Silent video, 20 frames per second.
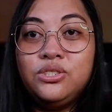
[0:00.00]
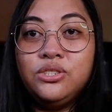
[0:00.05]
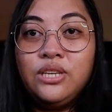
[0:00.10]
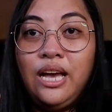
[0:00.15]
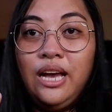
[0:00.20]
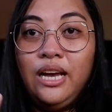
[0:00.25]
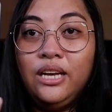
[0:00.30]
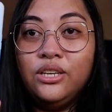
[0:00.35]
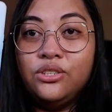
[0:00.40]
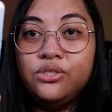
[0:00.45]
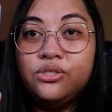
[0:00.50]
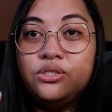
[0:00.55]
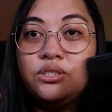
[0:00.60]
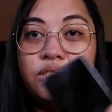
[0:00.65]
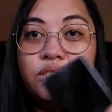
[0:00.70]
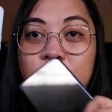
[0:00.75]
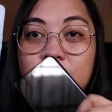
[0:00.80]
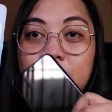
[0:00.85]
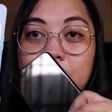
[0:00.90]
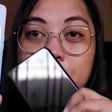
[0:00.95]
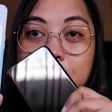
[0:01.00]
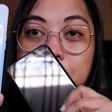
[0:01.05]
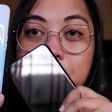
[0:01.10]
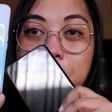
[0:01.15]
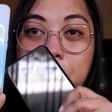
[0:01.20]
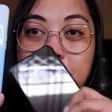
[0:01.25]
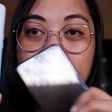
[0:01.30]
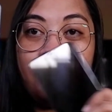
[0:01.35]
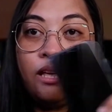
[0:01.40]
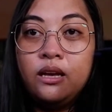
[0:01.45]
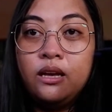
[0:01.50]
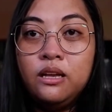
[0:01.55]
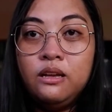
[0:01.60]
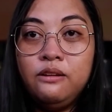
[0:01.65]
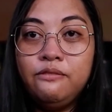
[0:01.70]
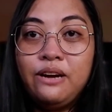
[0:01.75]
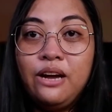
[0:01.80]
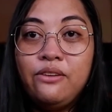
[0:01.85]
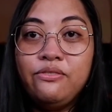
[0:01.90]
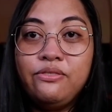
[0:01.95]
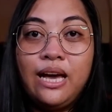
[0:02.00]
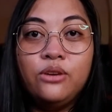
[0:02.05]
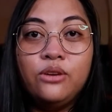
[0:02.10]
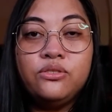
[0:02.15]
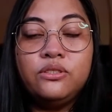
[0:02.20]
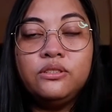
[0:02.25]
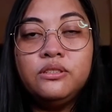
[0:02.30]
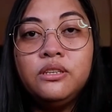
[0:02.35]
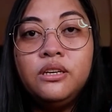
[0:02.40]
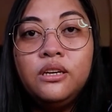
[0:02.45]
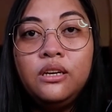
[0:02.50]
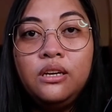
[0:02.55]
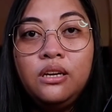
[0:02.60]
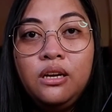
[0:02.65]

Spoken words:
has the 5,000